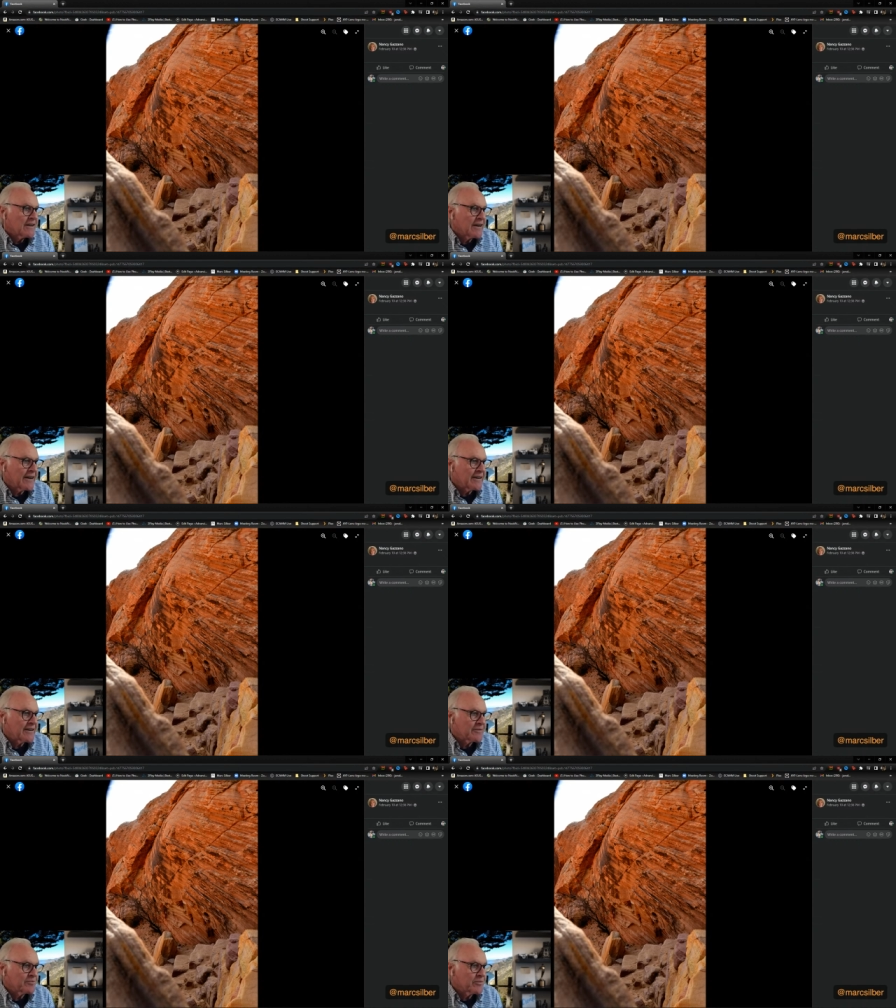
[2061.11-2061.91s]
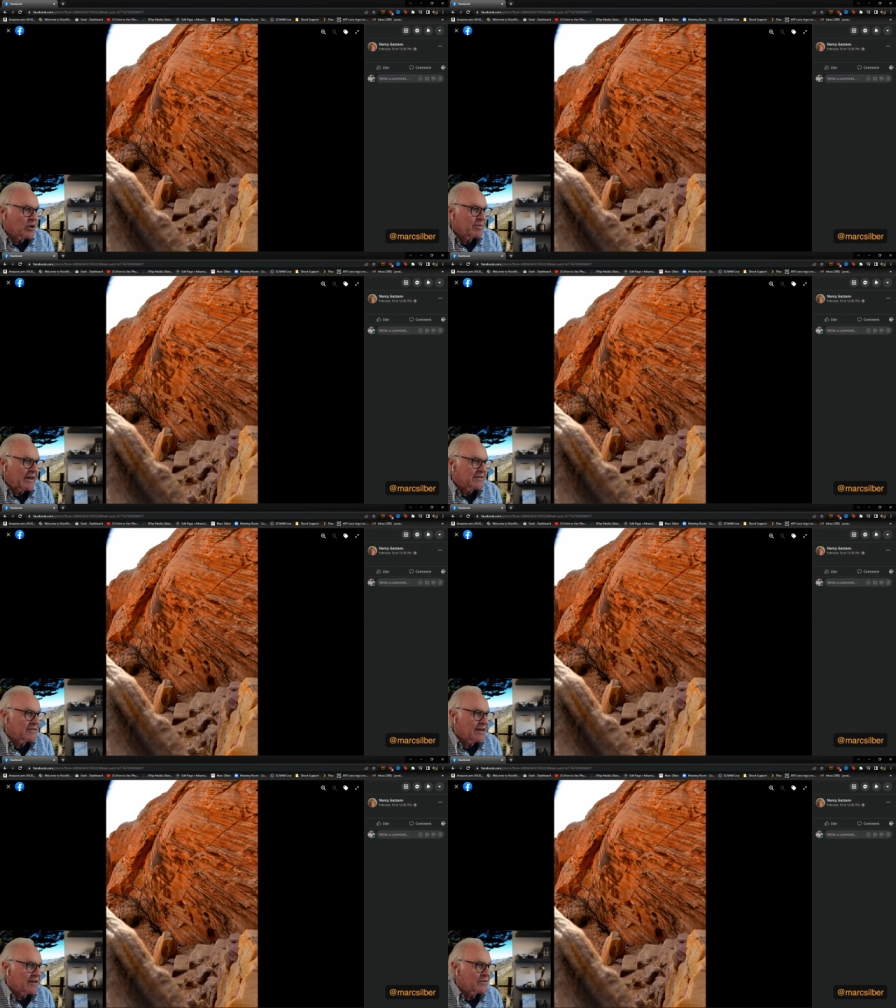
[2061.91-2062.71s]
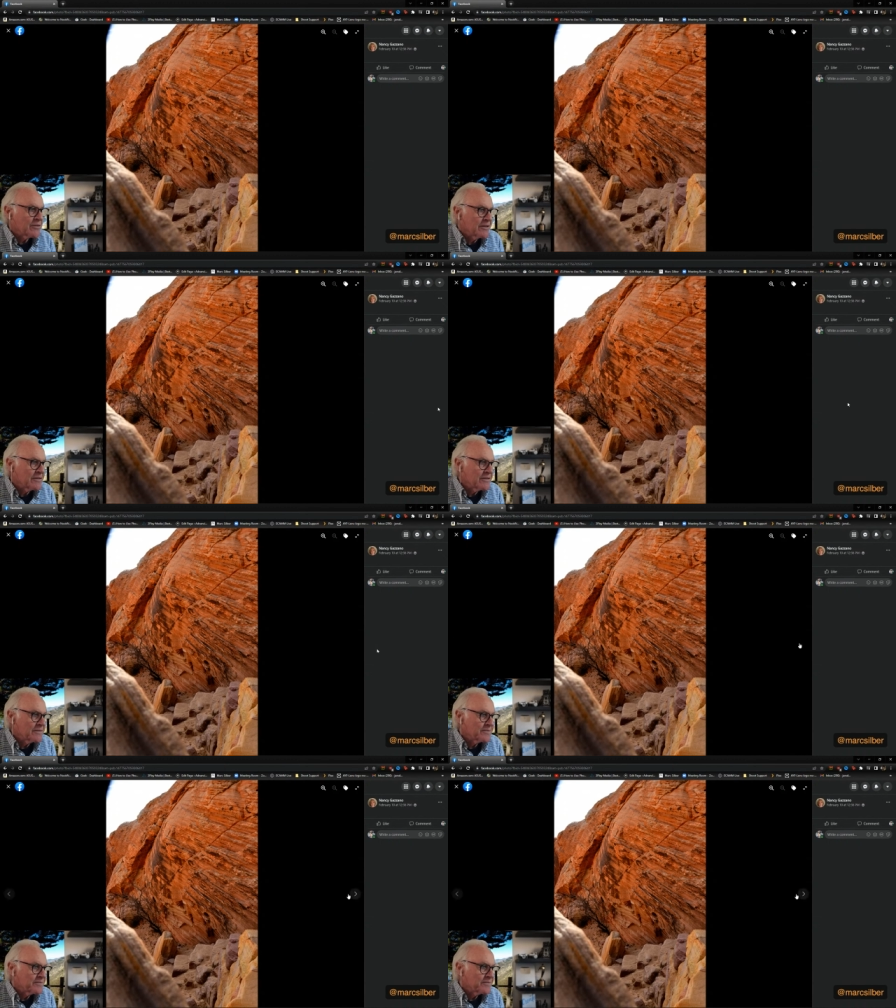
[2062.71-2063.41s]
Uh, go back to the other one.